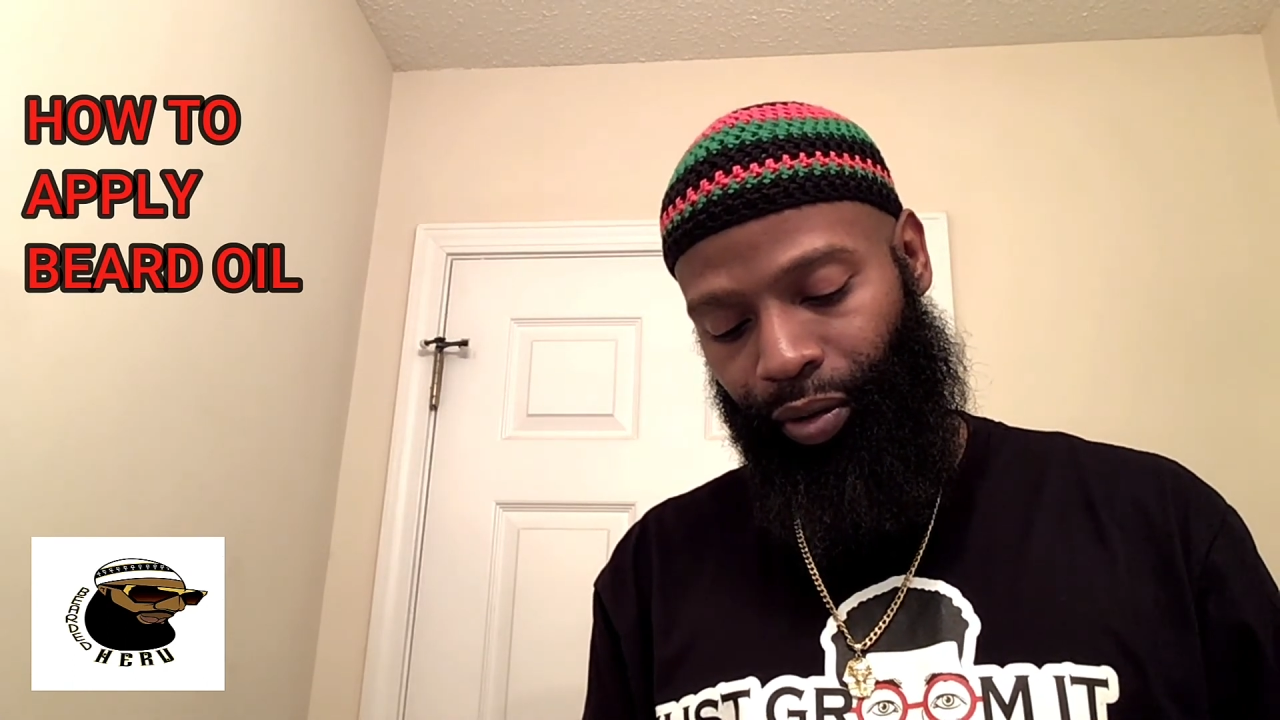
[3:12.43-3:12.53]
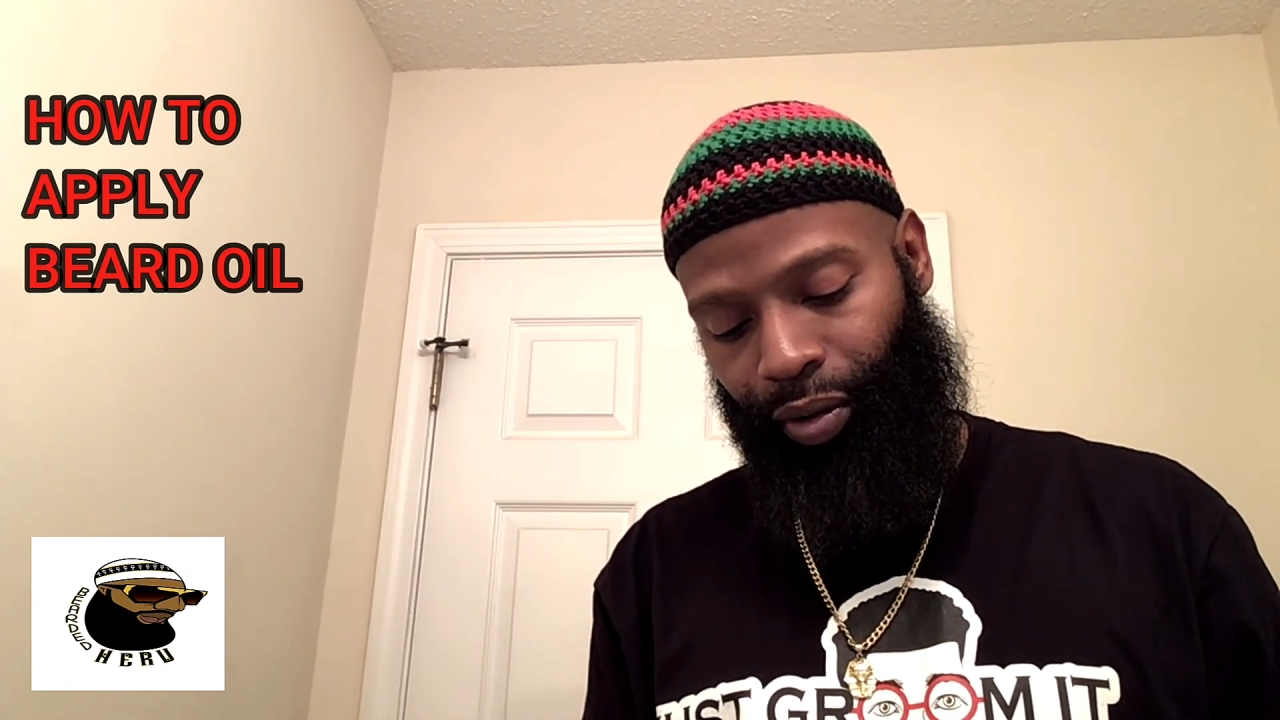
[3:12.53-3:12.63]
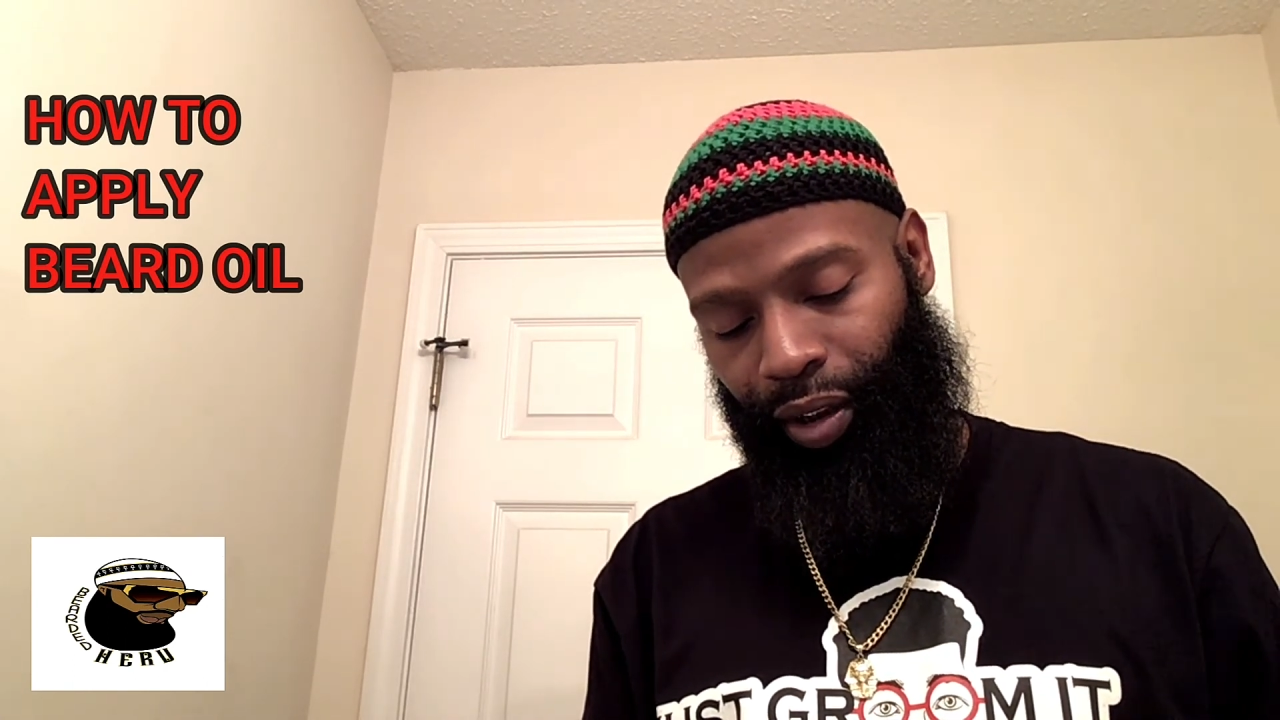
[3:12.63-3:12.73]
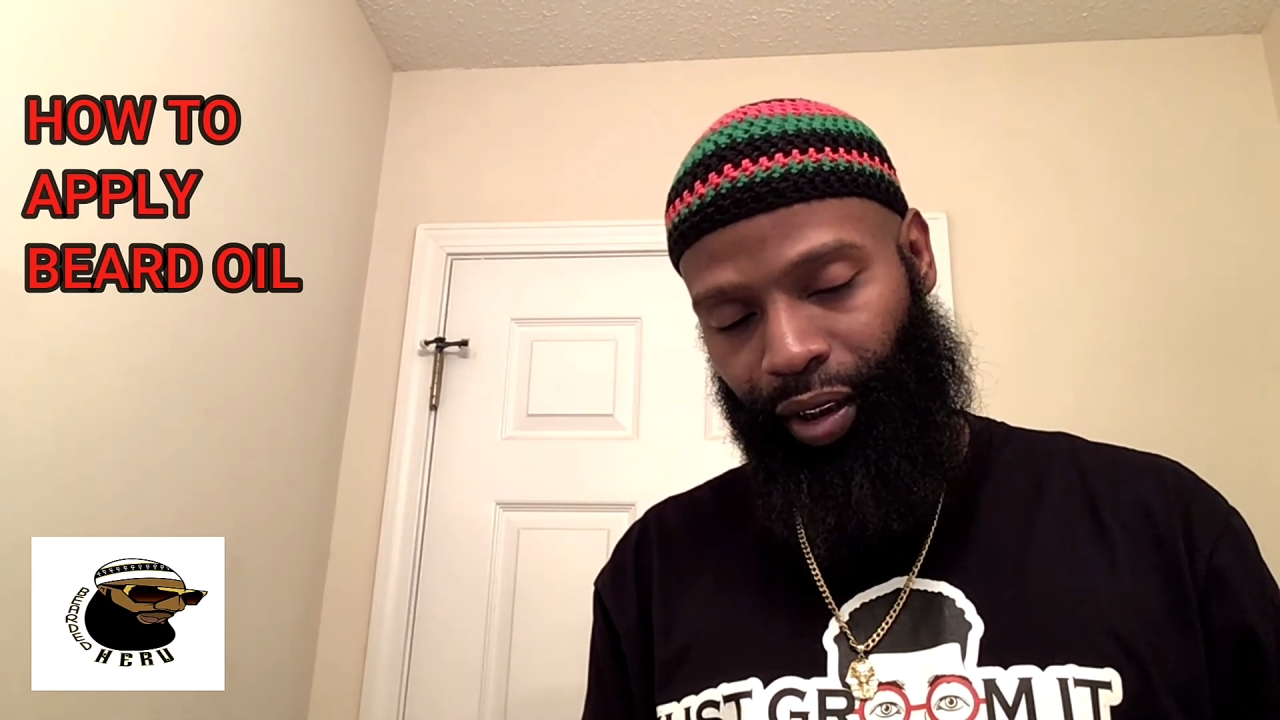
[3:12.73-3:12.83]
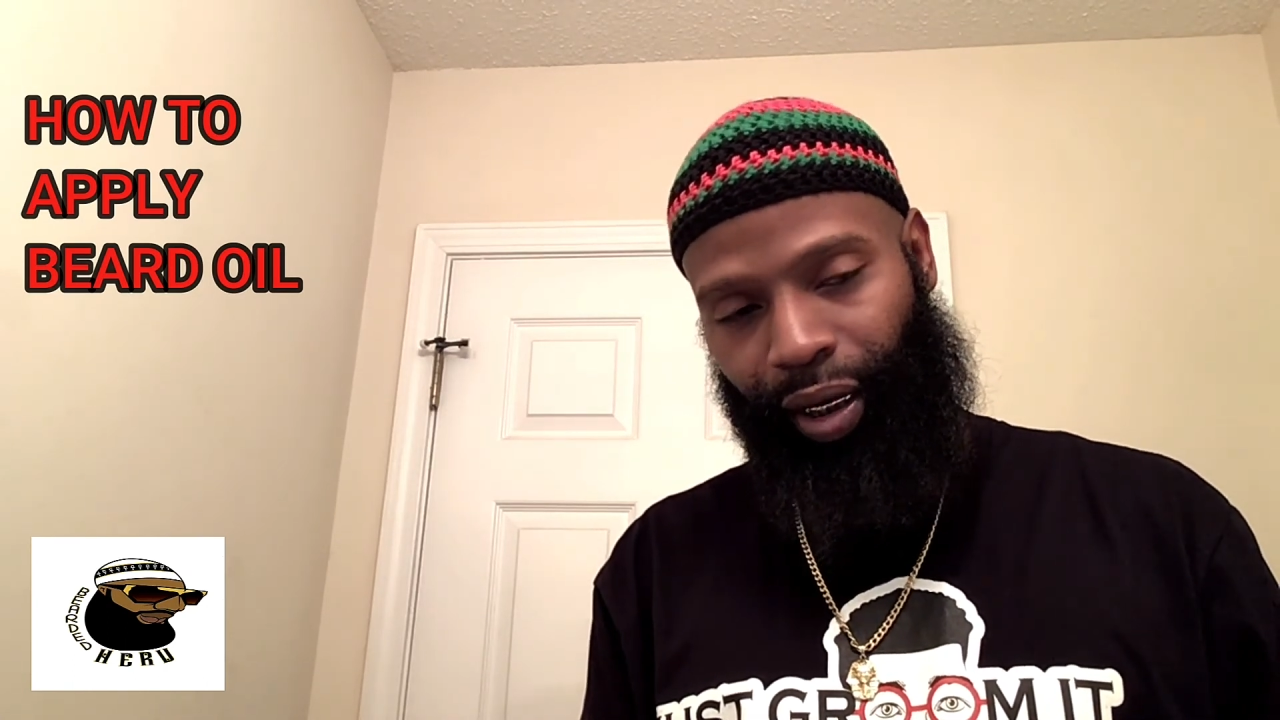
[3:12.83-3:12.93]

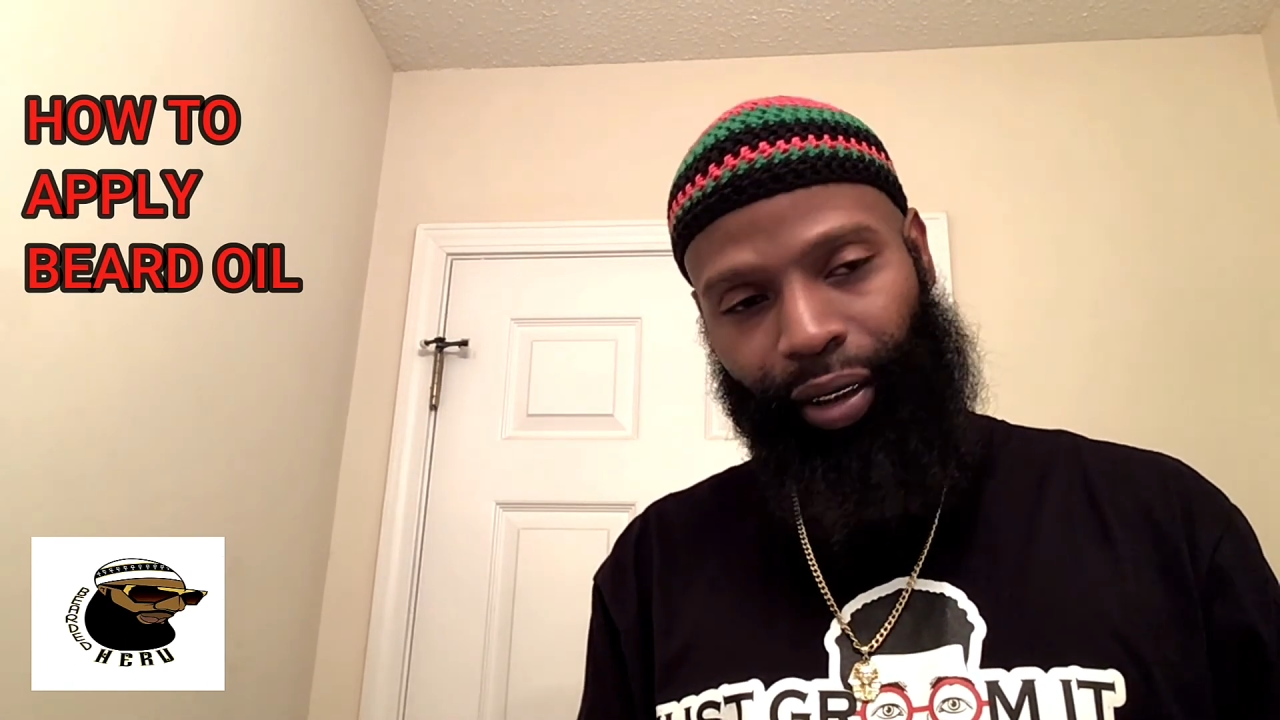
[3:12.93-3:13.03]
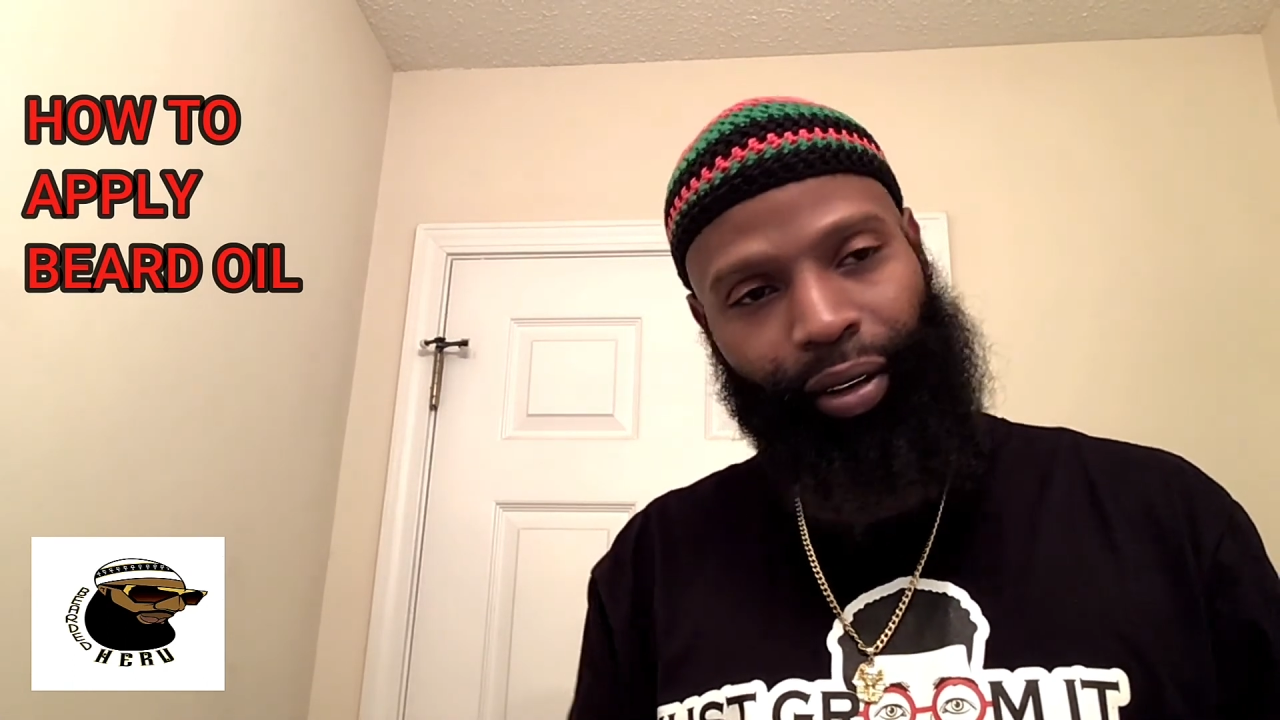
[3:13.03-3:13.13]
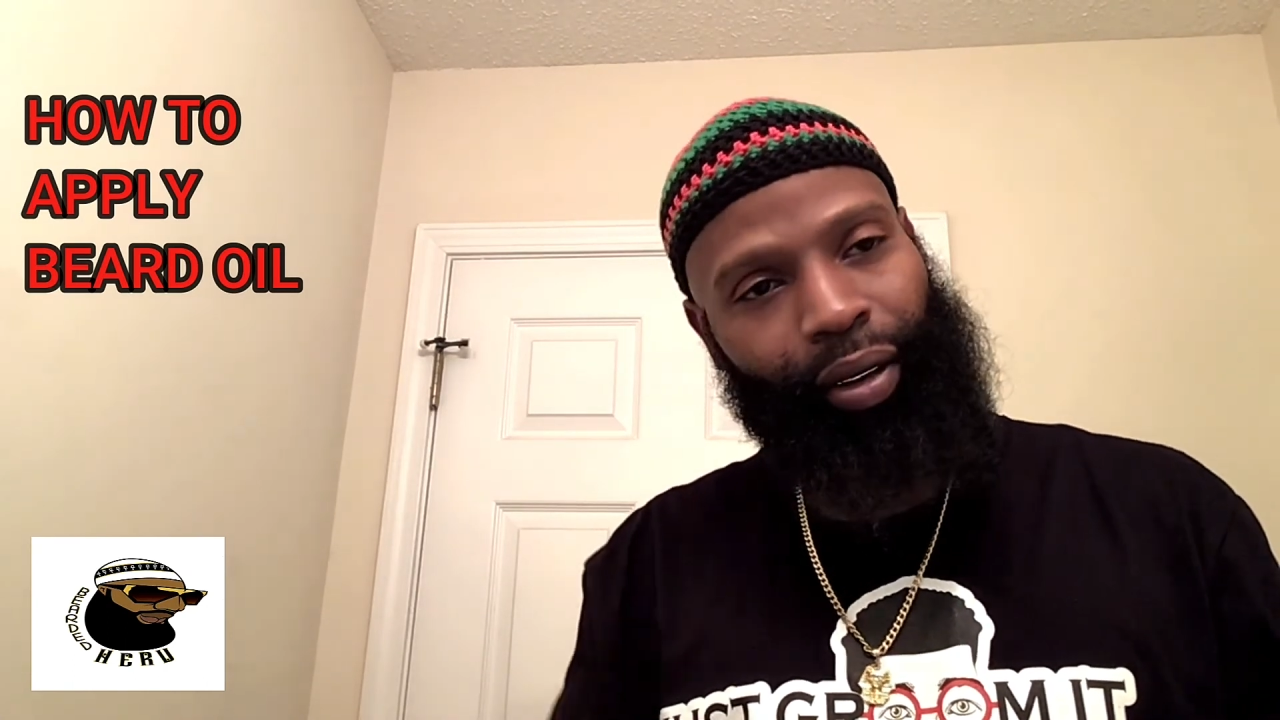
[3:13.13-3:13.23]
just like